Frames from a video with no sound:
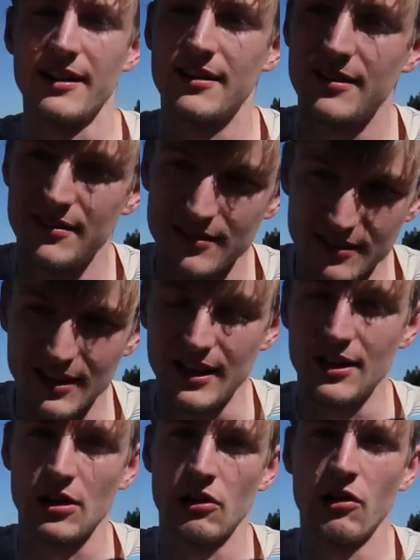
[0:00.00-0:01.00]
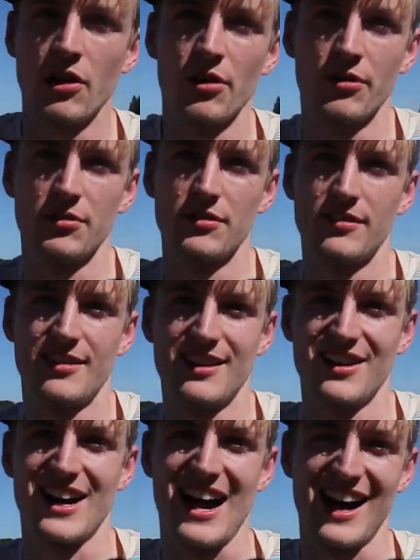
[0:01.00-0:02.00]
like enclose
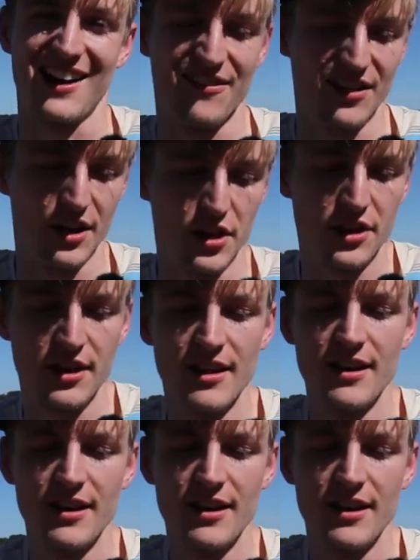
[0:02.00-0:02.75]
their eye with